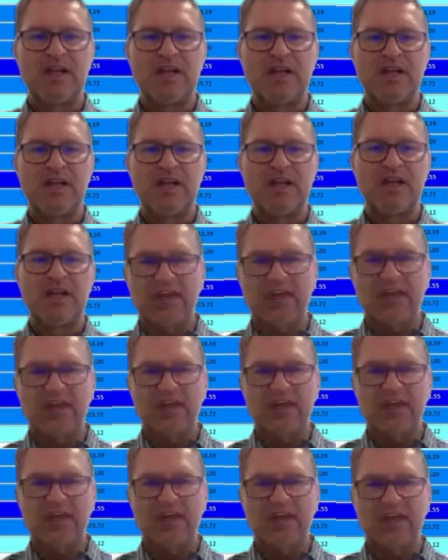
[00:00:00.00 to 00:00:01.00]
The
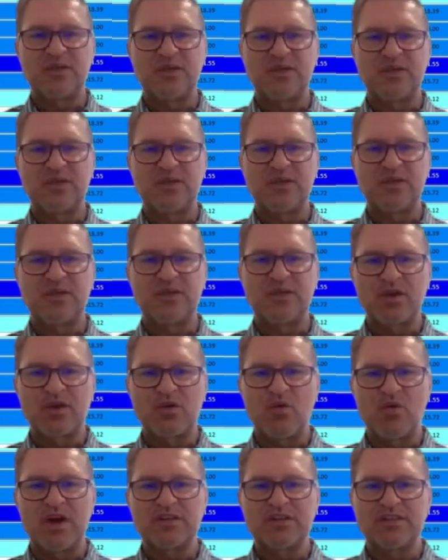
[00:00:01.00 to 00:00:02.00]
KEY360 will take the
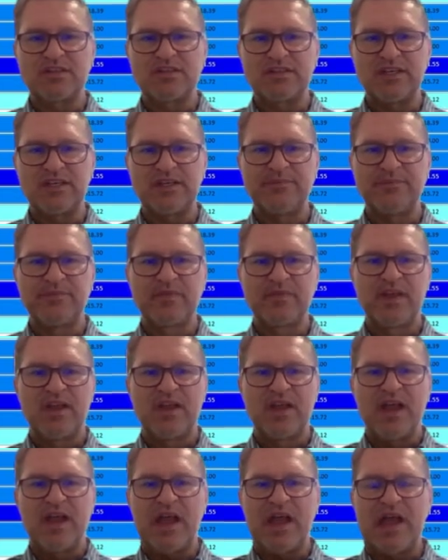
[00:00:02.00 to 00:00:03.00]
quantity
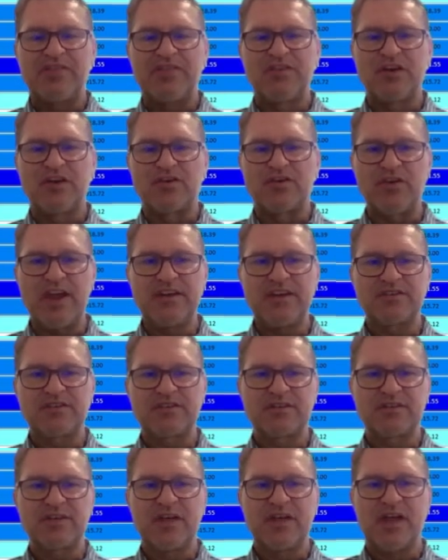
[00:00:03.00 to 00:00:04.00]
and the
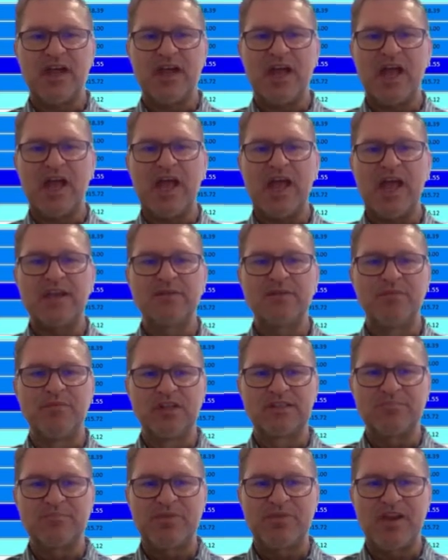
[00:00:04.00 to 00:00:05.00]
rates and
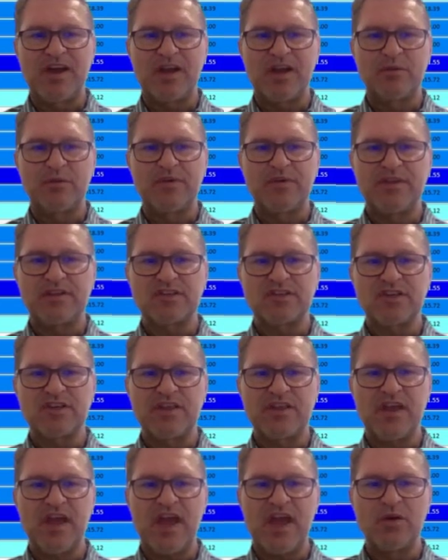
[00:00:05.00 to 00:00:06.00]
multiply it with each
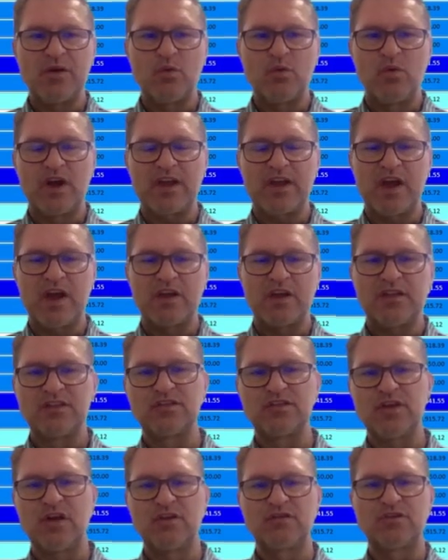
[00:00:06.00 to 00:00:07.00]
other and work out the
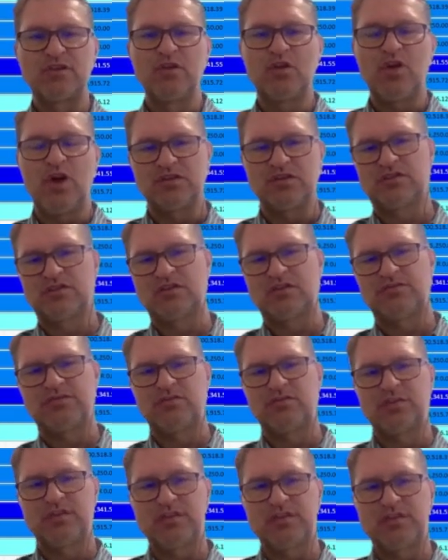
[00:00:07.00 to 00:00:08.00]
total cost
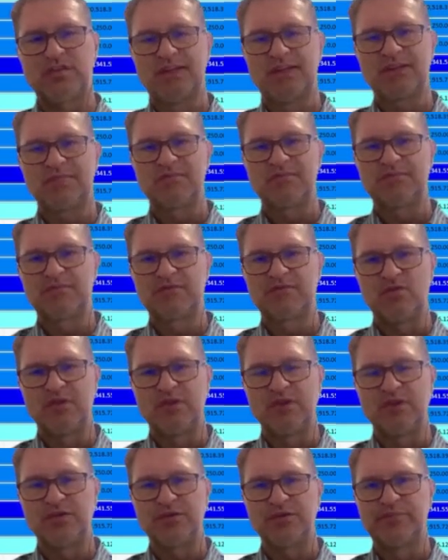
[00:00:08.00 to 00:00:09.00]
for this item
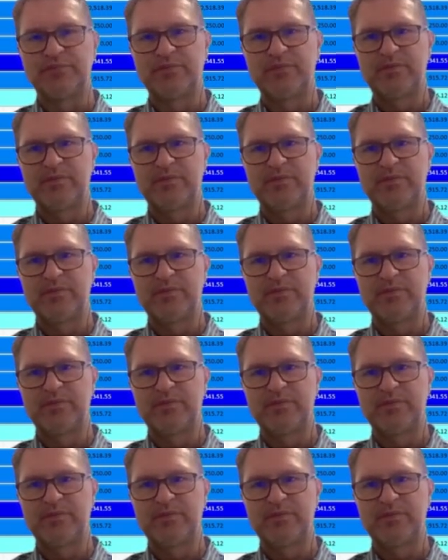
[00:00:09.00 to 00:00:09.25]
for you.